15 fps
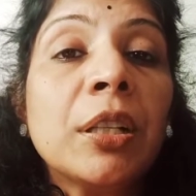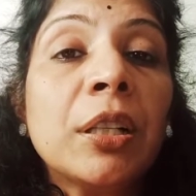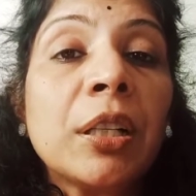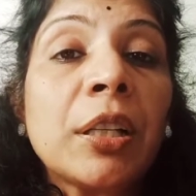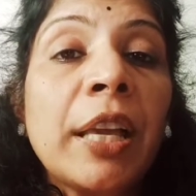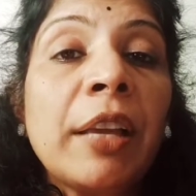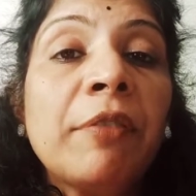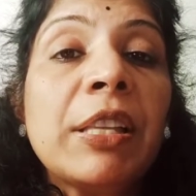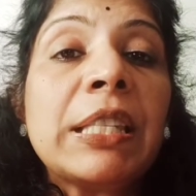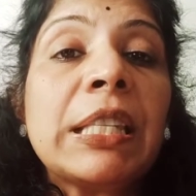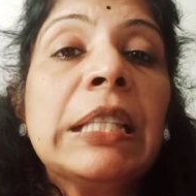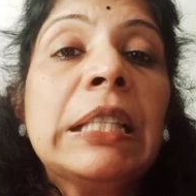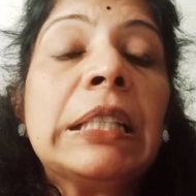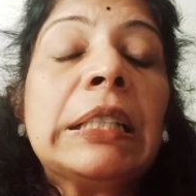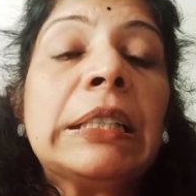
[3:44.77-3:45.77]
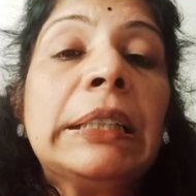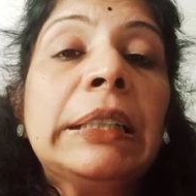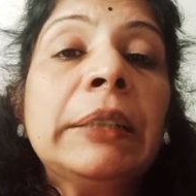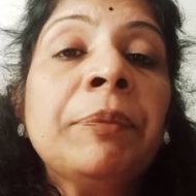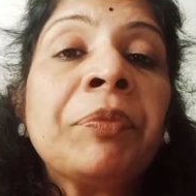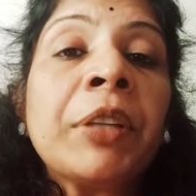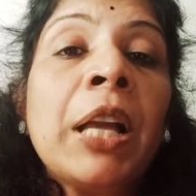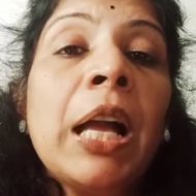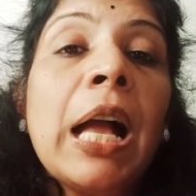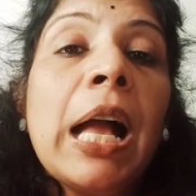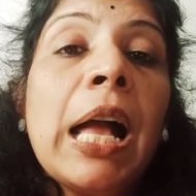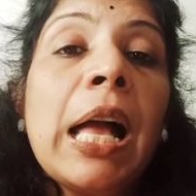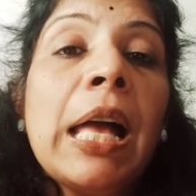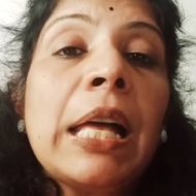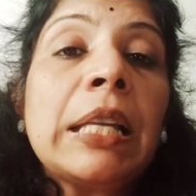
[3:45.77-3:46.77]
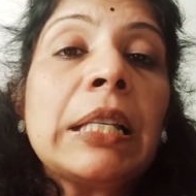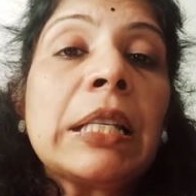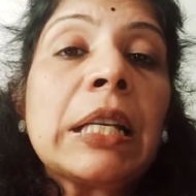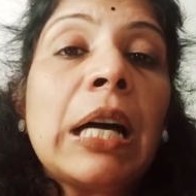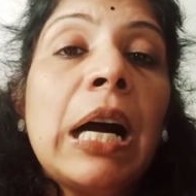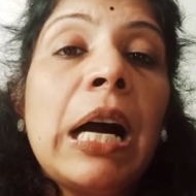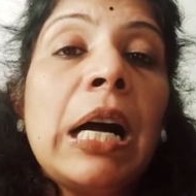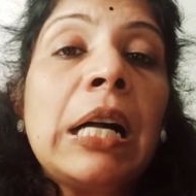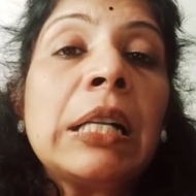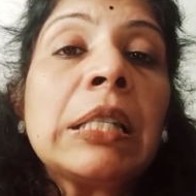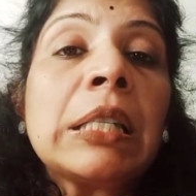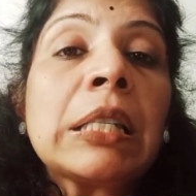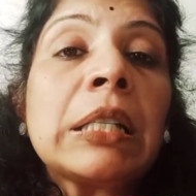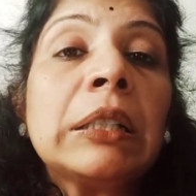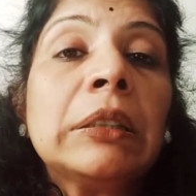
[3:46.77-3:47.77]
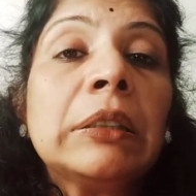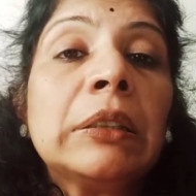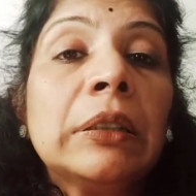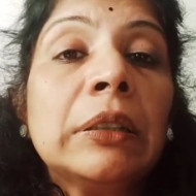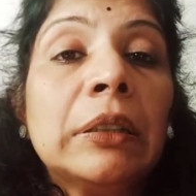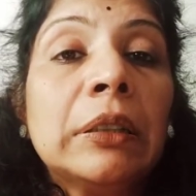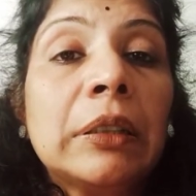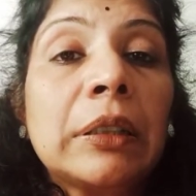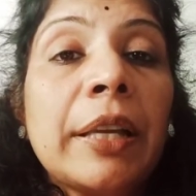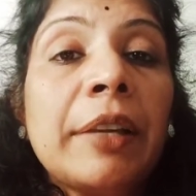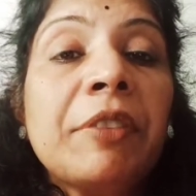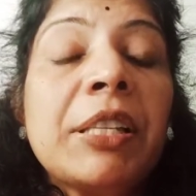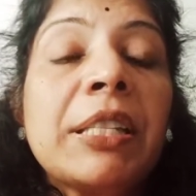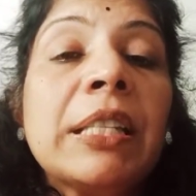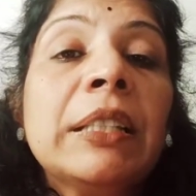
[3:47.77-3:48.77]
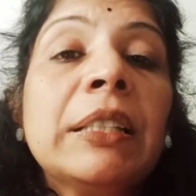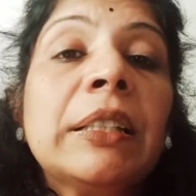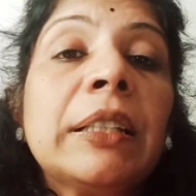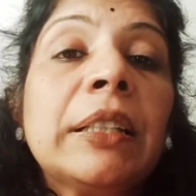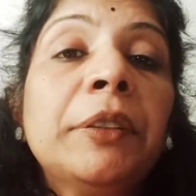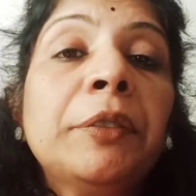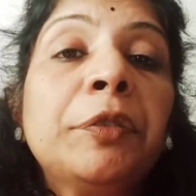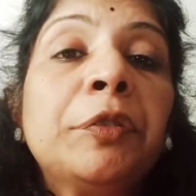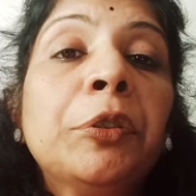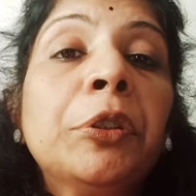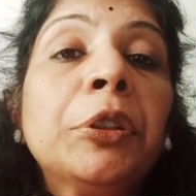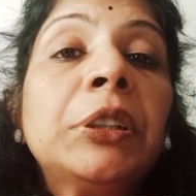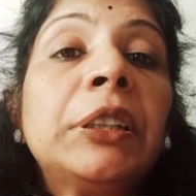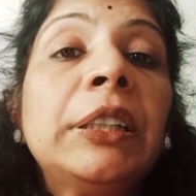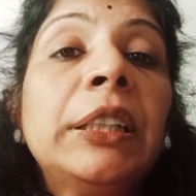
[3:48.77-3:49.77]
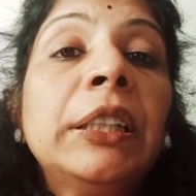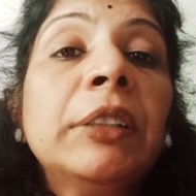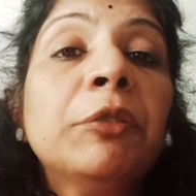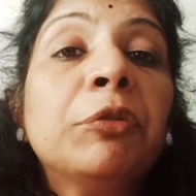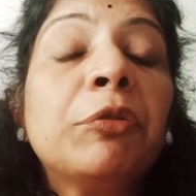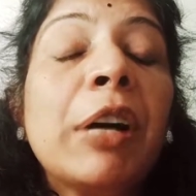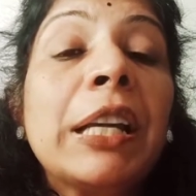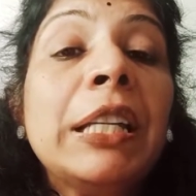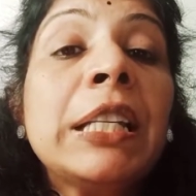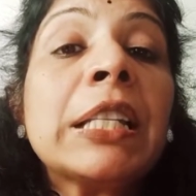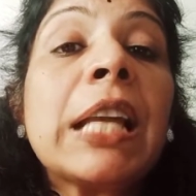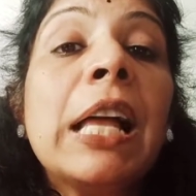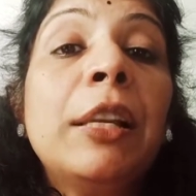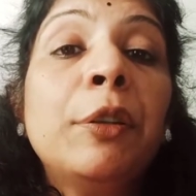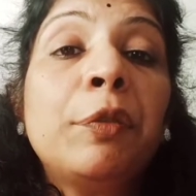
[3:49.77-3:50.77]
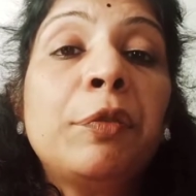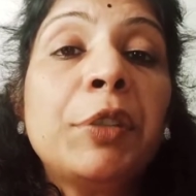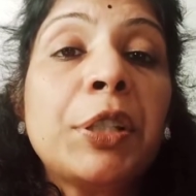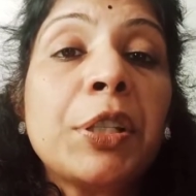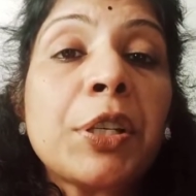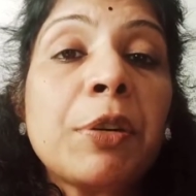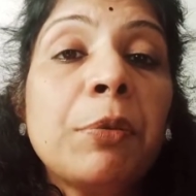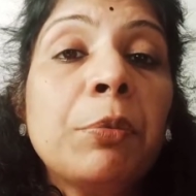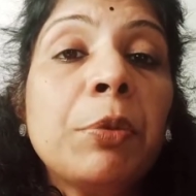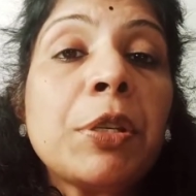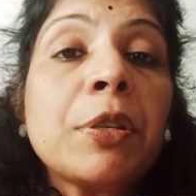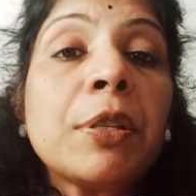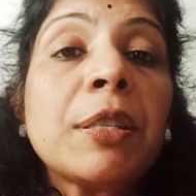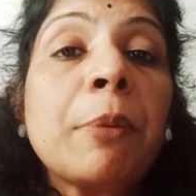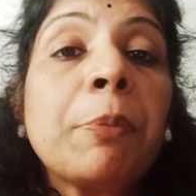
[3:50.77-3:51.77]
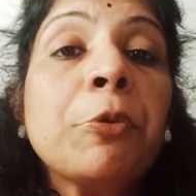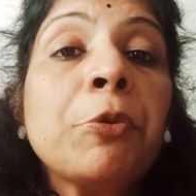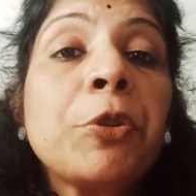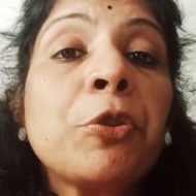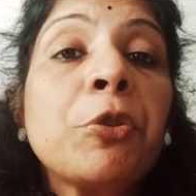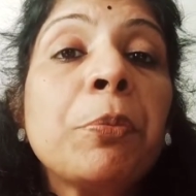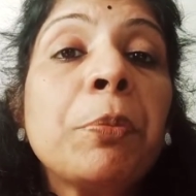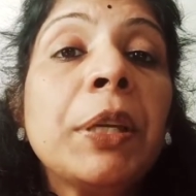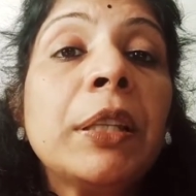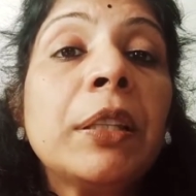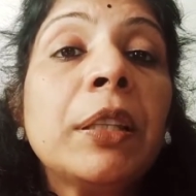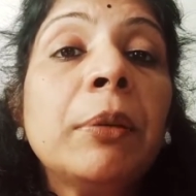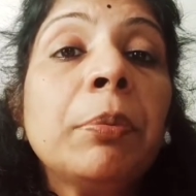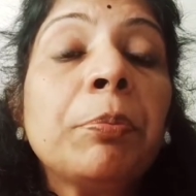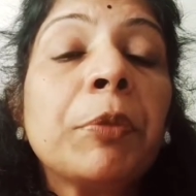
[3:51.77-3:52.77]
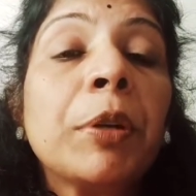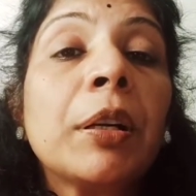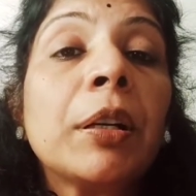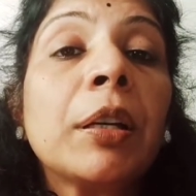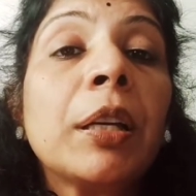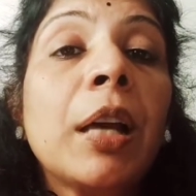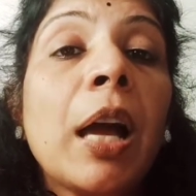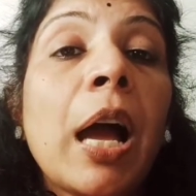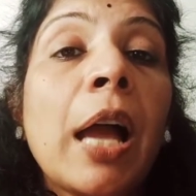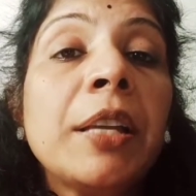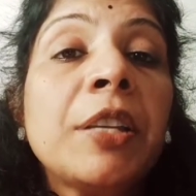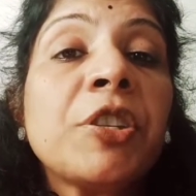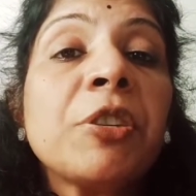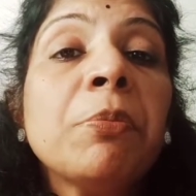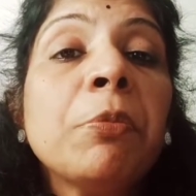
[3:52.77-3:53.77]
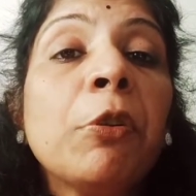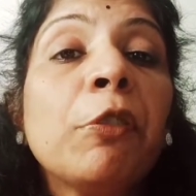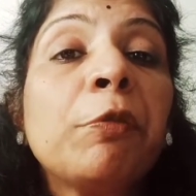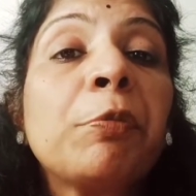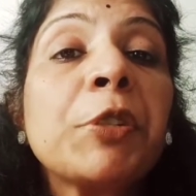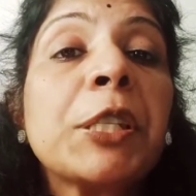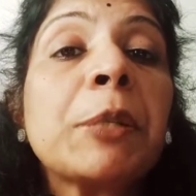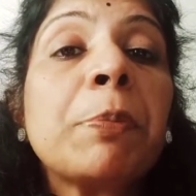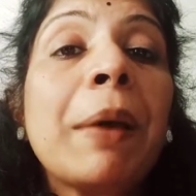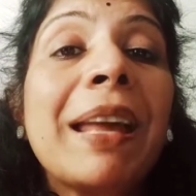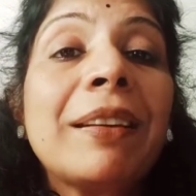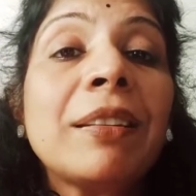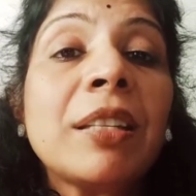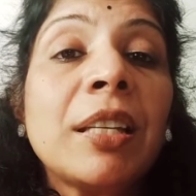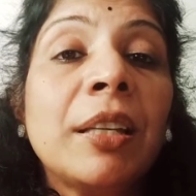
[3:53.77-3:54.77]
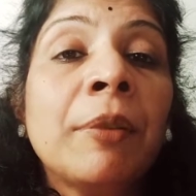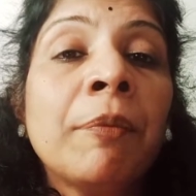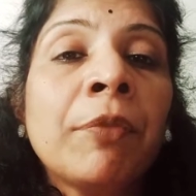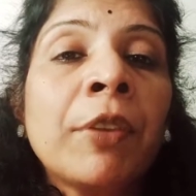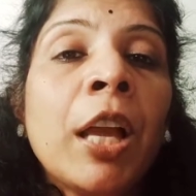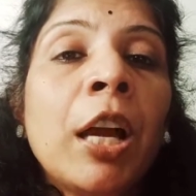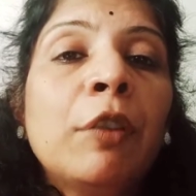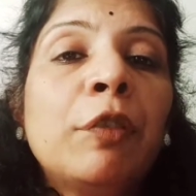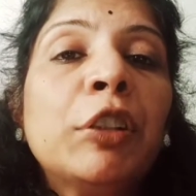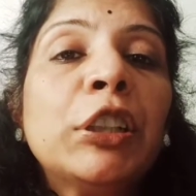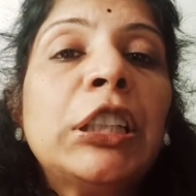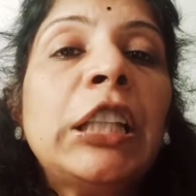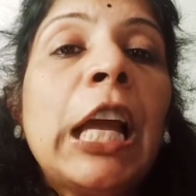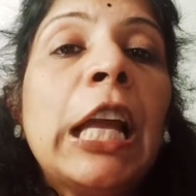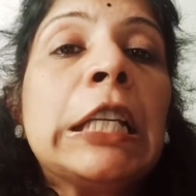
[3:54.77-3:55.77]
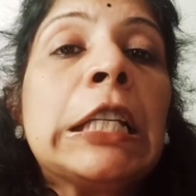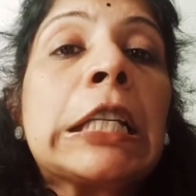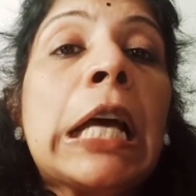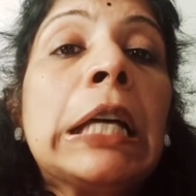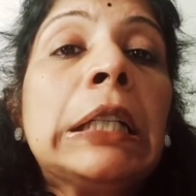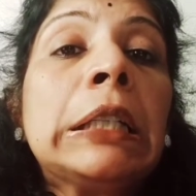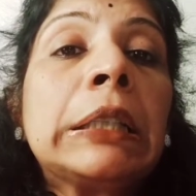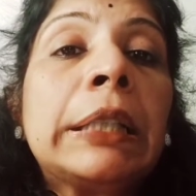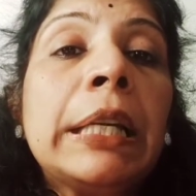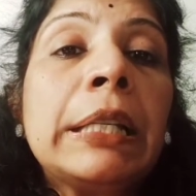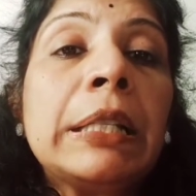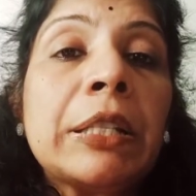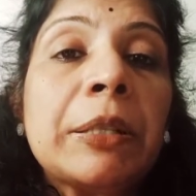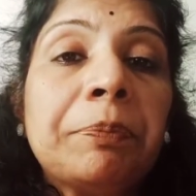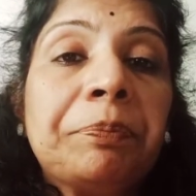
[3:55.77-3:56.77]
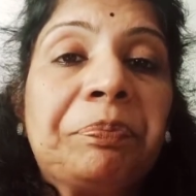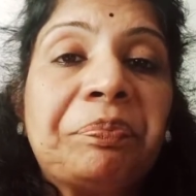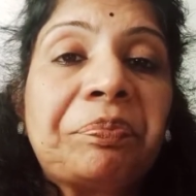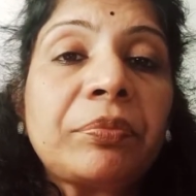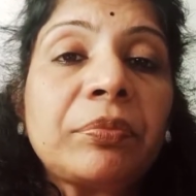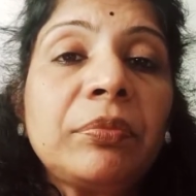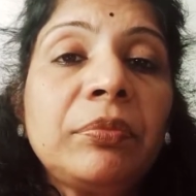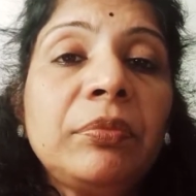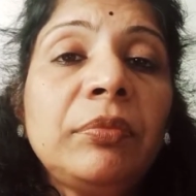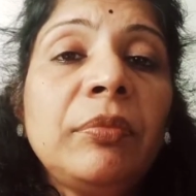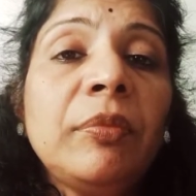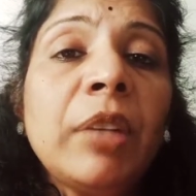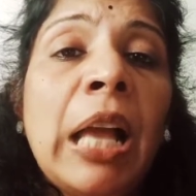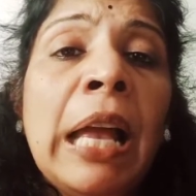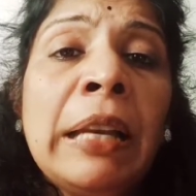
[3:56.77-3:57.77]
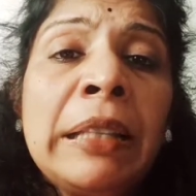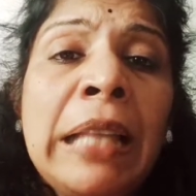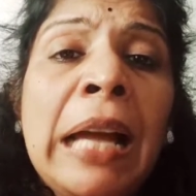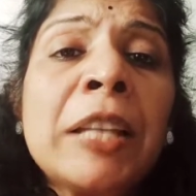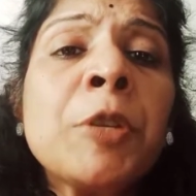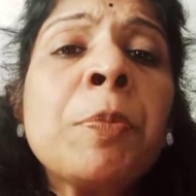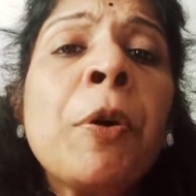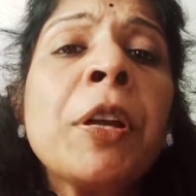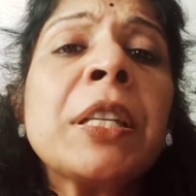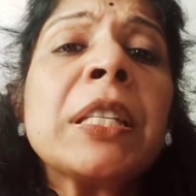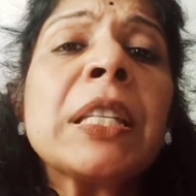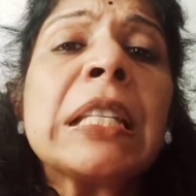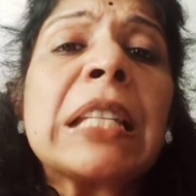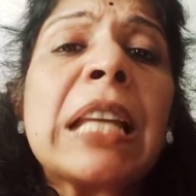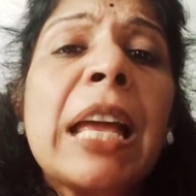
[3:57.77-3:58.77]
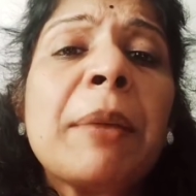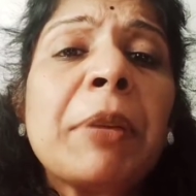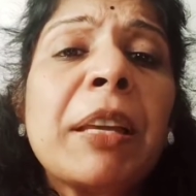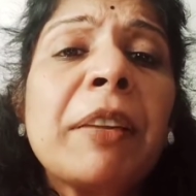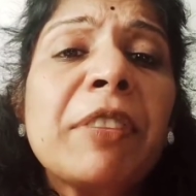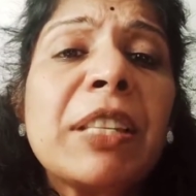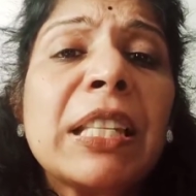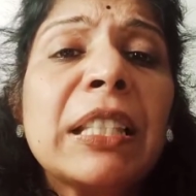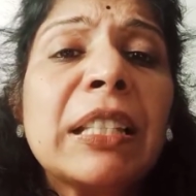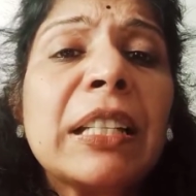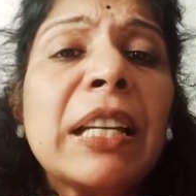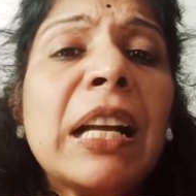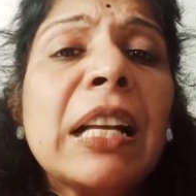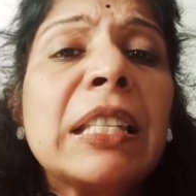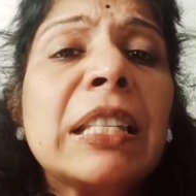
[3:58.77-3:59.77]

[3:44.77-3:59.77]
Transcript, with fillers: King Vessantara and ask uh, King Vessantara for the white elephant, which is supposed to be the item of prosperity for the entire kingdom. At that point in time, King Vessantara is